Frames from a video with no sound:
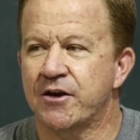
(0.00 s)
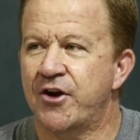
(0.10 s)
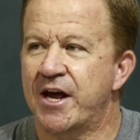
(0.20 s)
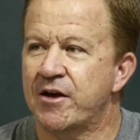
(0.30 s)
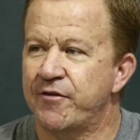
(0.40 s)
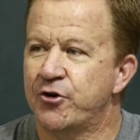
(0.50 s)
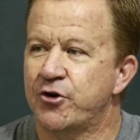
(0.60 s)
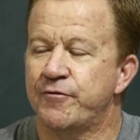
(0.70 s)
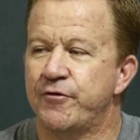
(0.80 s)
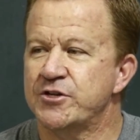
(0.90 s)
Craig, if you
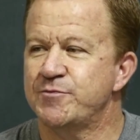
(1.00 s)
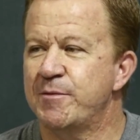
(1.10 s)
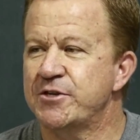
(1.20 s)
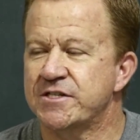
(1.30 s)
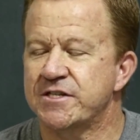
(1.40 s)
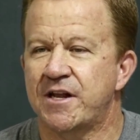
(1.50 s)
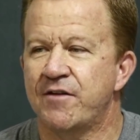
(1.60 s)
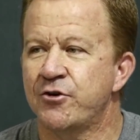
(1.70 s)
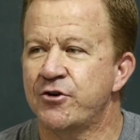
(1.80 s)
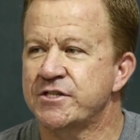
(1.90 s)
could first maybe just tell our
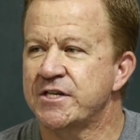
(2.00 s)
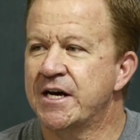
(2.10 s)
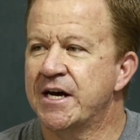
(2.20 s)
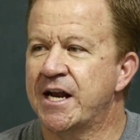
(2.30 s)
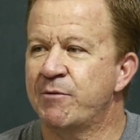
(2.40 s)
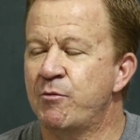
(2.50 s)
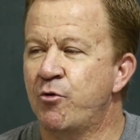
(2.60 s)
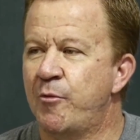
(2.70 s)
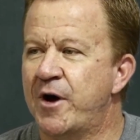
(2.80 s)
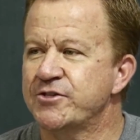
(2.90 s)
viewers a little bit
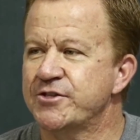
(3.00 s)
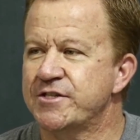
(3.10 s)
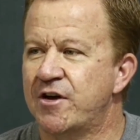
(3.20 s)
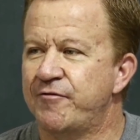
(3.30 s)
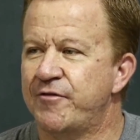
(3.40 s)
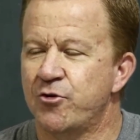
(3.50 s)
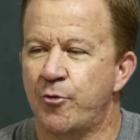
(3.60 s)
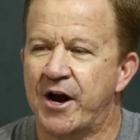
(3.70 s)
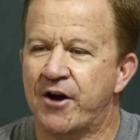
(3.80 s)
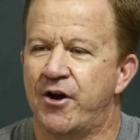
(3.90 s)
more about yourself and your
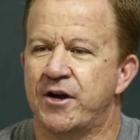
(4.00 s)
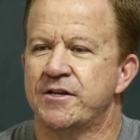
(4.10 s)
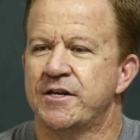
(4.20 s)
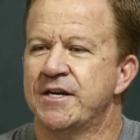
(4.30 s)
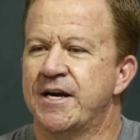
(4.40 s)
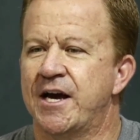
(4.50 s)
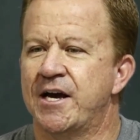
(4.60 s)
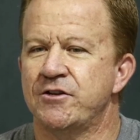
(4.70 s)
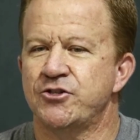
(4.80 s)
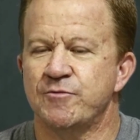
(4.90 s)
background
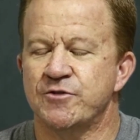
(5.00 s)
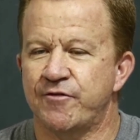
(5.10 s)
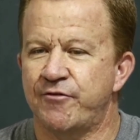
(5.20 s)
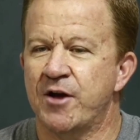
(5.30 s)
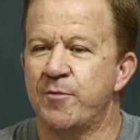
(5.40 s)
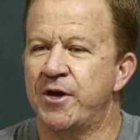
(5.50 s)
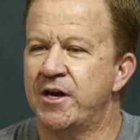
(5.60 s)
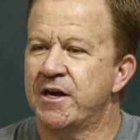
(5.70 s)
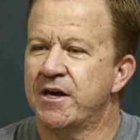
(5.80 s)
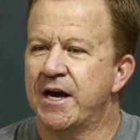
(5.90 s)
in terms of
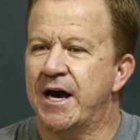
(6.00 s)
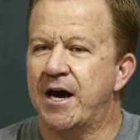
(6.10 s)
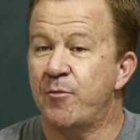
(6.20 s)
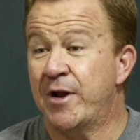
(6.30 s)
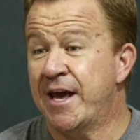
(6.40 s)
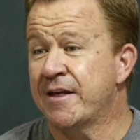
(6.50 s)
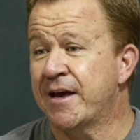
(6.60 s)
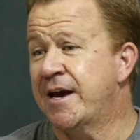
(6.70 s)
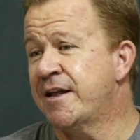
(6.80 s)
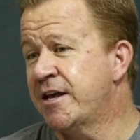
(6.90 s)
rugby, playing
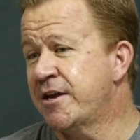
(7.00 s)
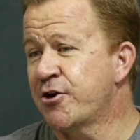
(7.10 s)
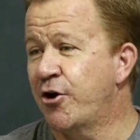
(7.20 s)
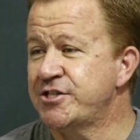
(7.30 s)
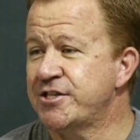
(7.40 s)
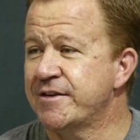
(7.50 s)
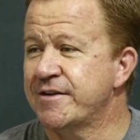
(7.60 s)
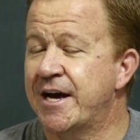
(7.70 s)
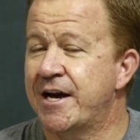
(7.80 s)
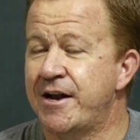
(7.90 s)
and then coaching
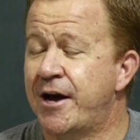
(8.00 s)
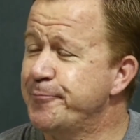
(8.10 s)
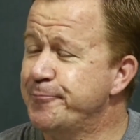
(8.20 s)
now.